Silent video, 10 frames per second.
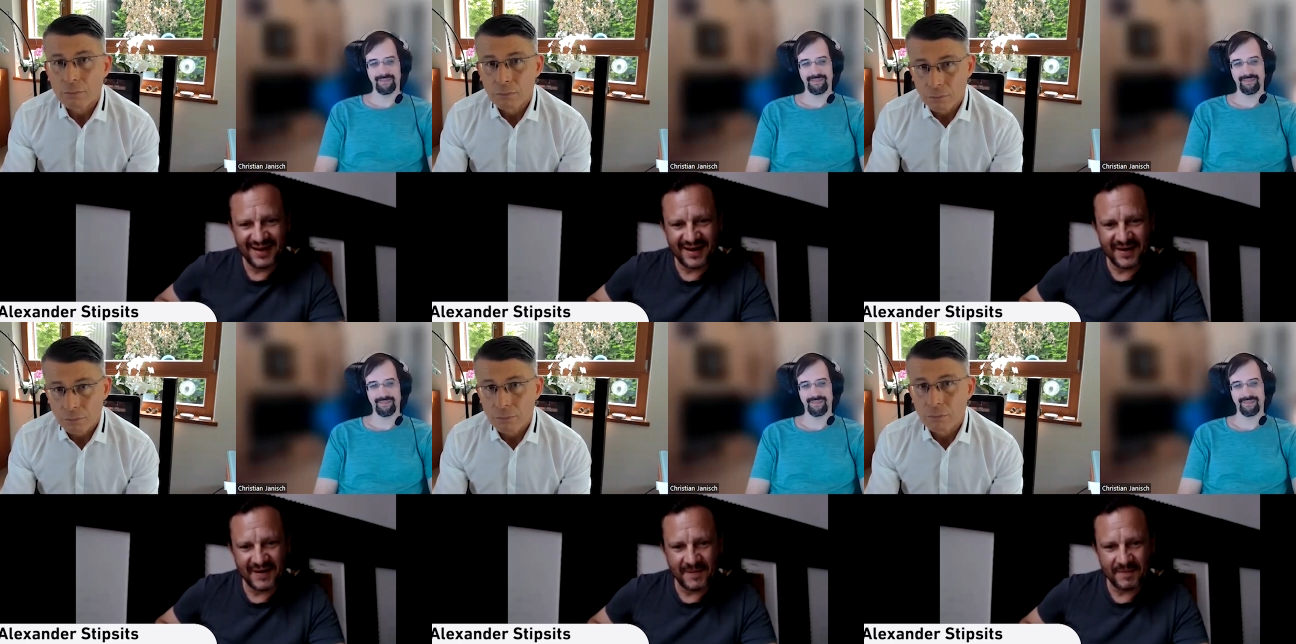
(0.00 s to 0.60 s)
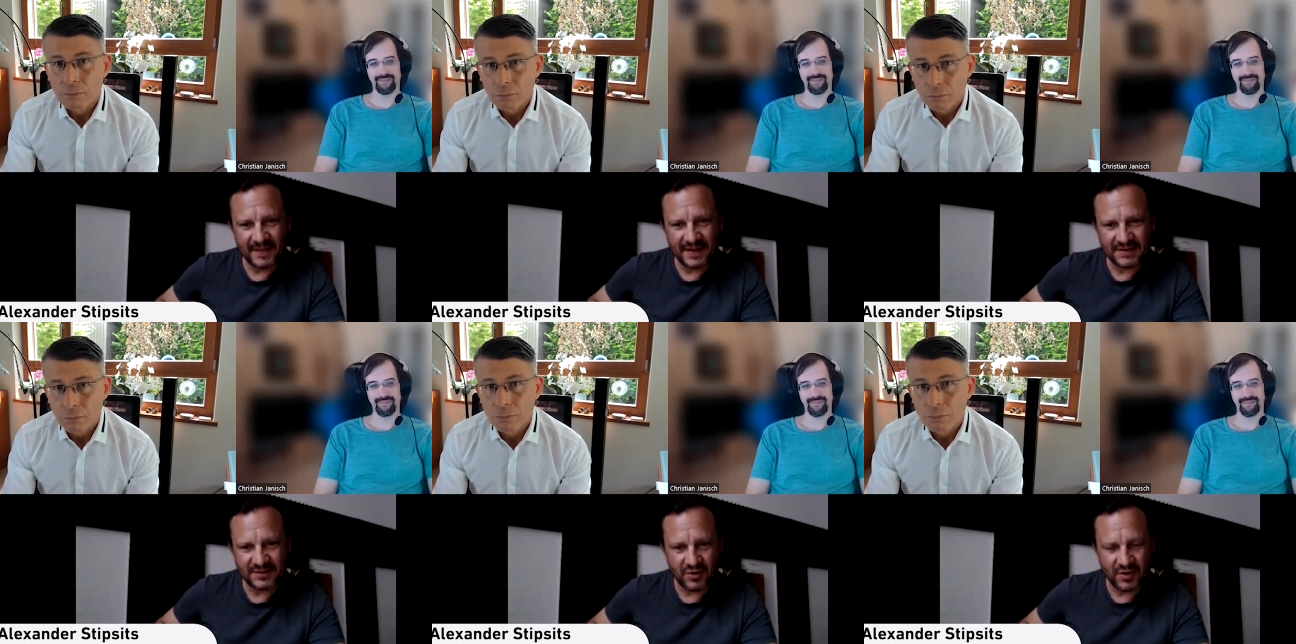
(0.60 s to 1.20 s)
Speaker 1: um, let's
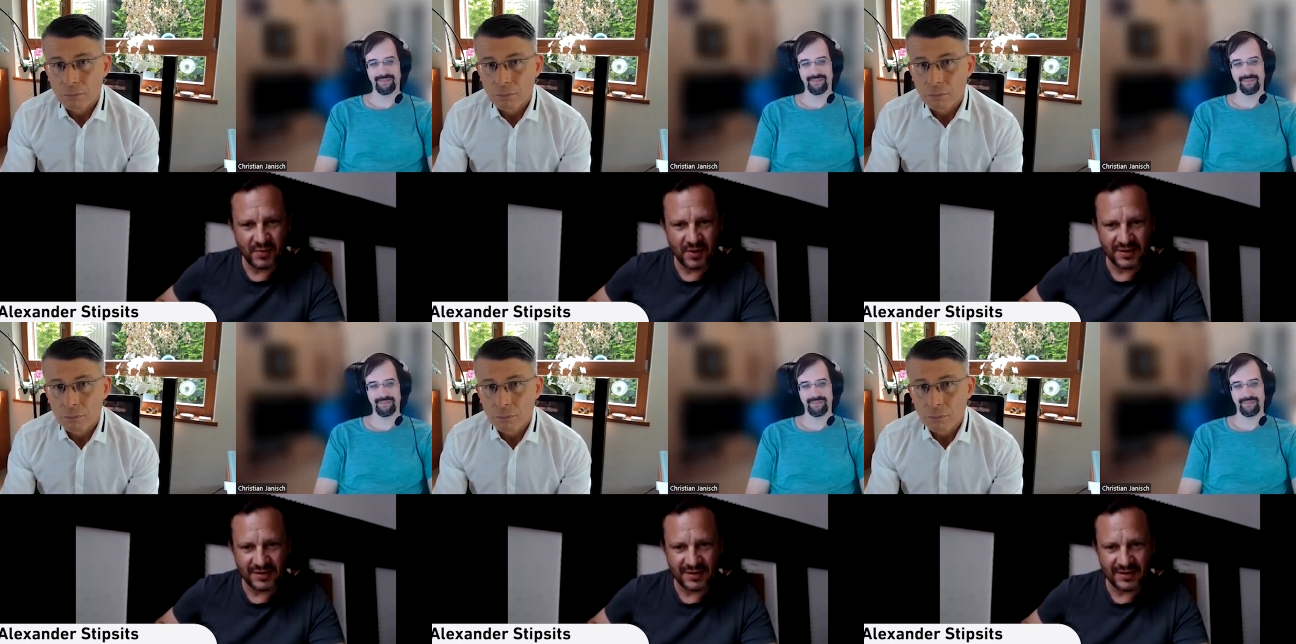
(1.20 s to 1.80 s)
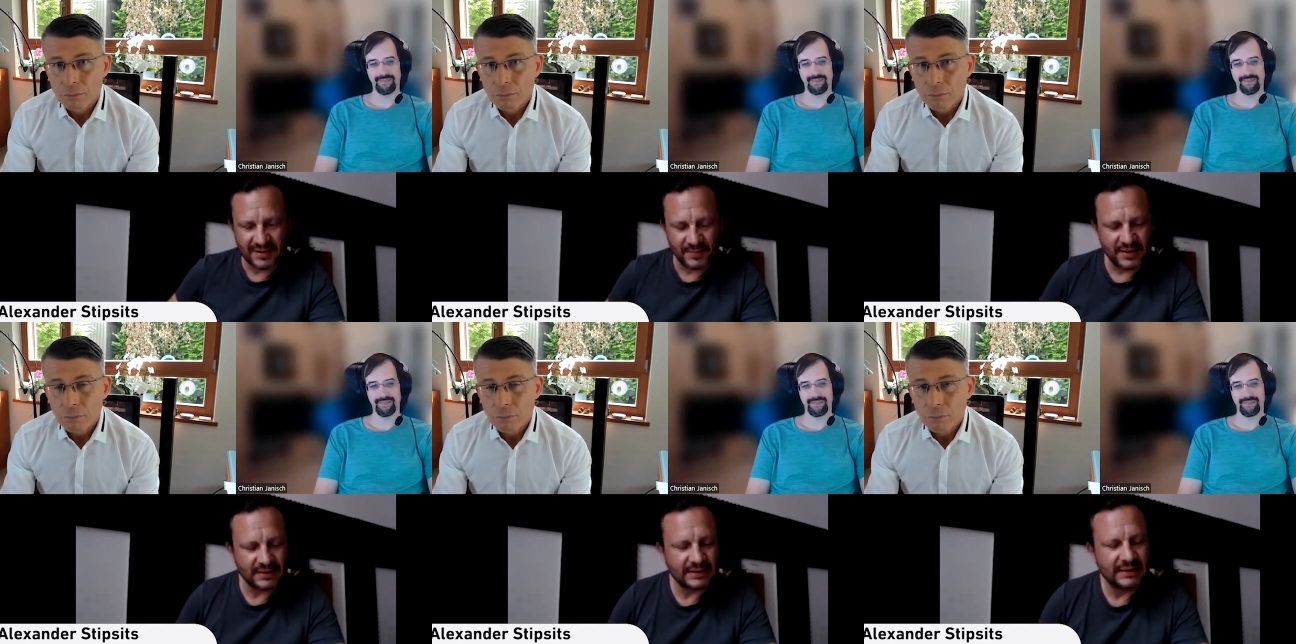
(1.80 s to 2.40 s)
talk about it a little bit.